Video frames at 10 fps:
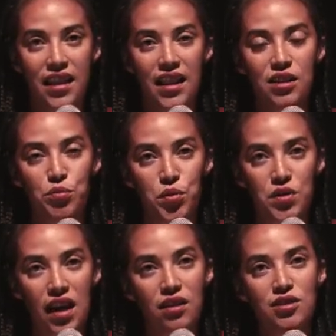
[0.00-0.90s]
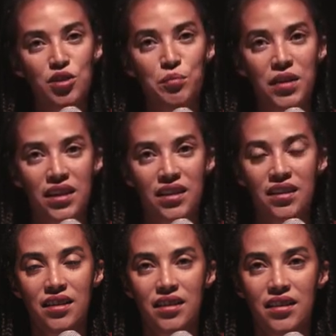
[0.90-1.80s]
And that would also
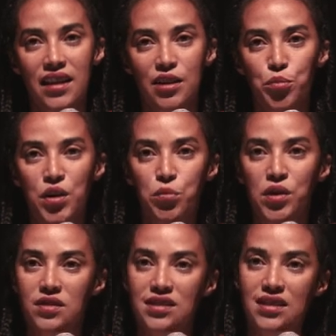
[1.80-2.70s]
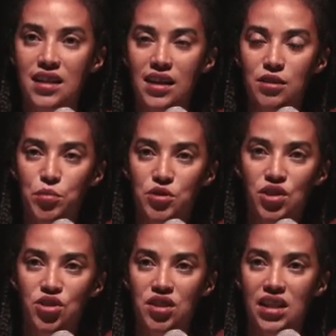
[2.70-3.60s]
mean that we would start
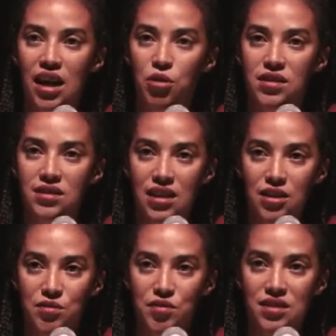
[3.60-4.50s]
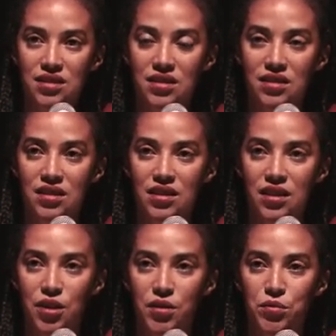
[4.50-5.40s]
positioning ourselves
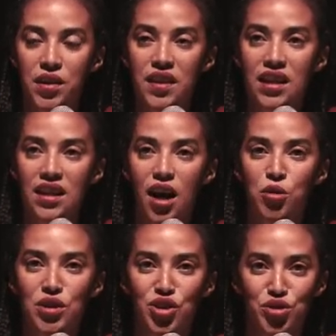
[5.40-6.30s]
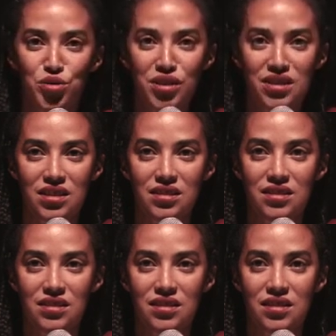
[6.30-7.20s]
within our
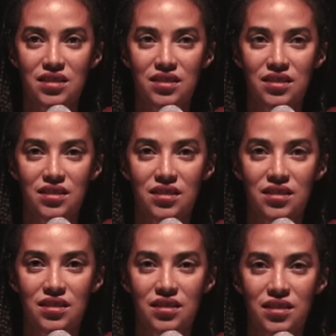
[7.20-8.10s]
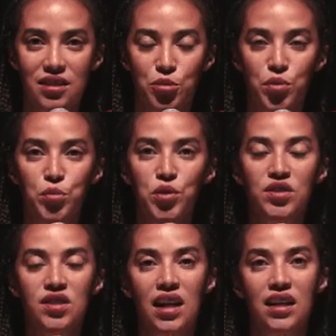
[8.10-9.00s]
discourses. We
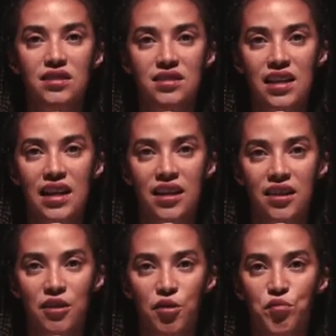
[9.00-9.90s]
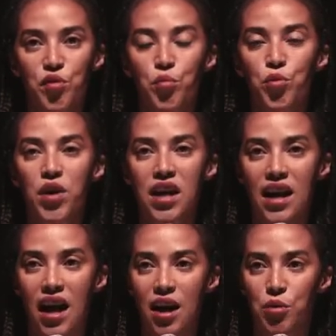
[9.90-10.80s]
would start saying, from
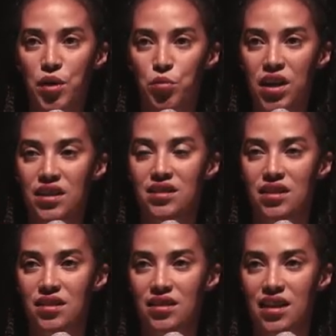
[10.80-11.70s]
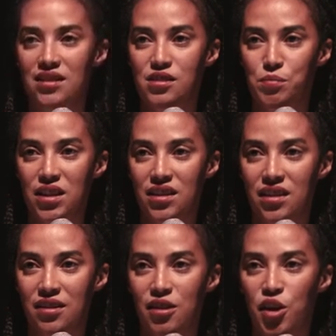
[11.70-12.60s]
where are we writing and
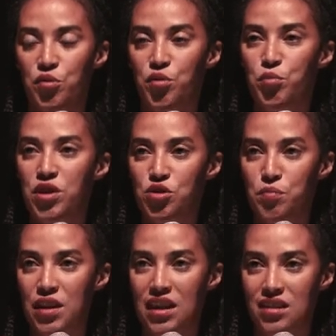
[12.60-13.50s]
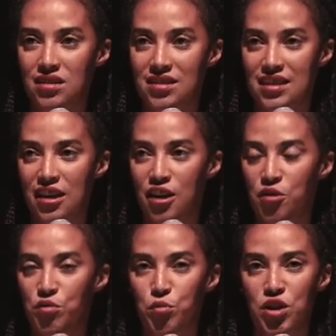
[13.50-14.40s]
speaking? From which place?
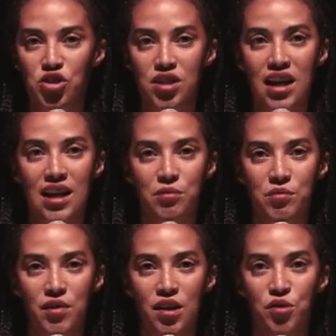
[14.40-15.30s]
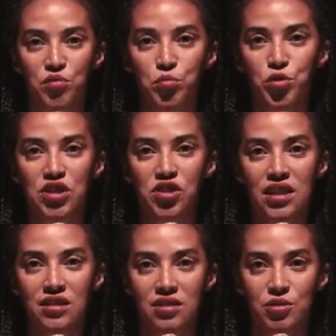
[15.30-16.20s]
From which time? From
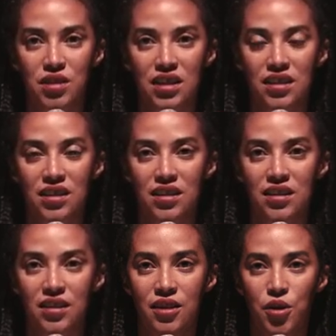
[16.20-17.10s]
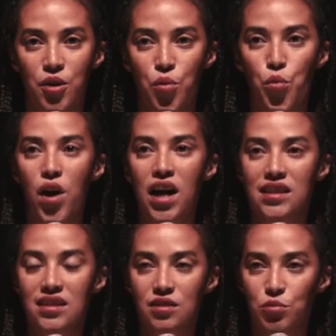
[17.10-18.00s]
which history?
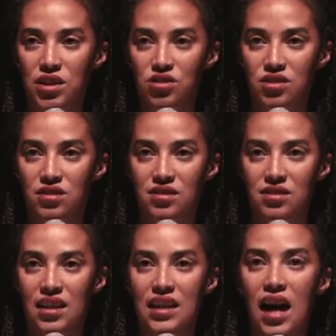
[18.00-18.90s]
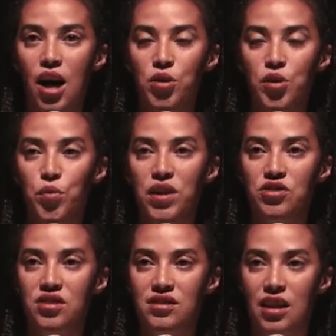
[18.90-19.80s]
Why these questions and how the
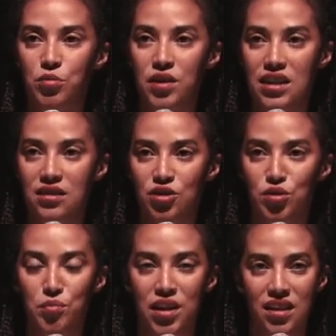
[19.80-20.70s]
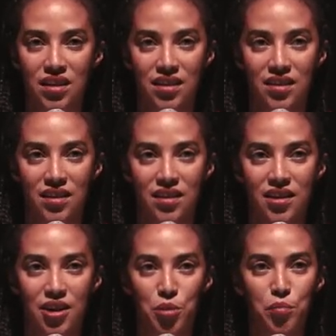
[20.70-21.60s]
questions are related to me?
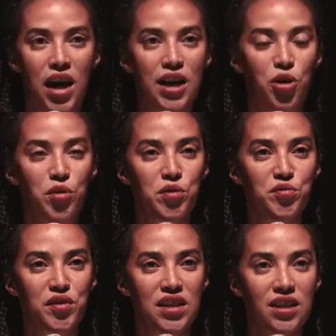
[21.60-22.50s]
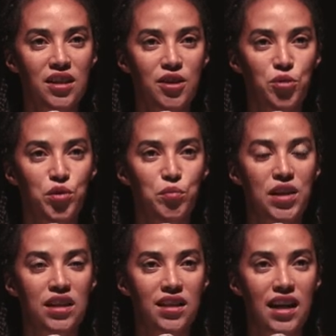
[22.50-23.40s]
Biography would
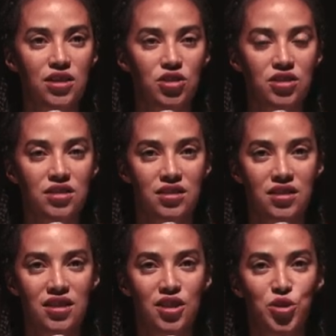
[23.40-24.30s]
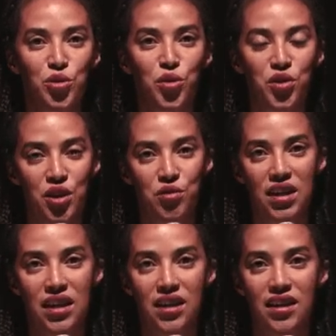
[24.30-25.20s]
be attached to
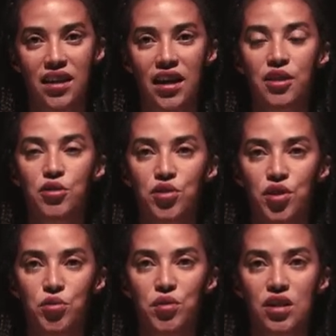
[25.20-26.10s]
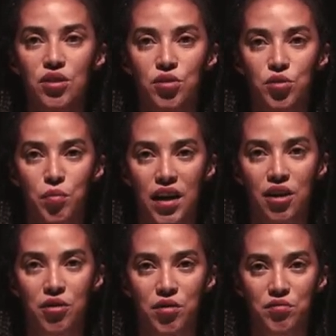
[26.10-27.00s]
theory and theory to
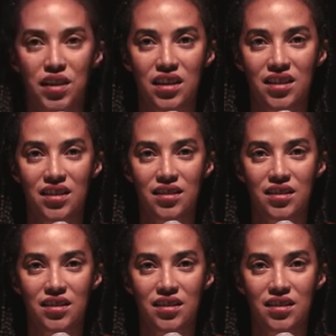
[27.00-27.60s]
biography.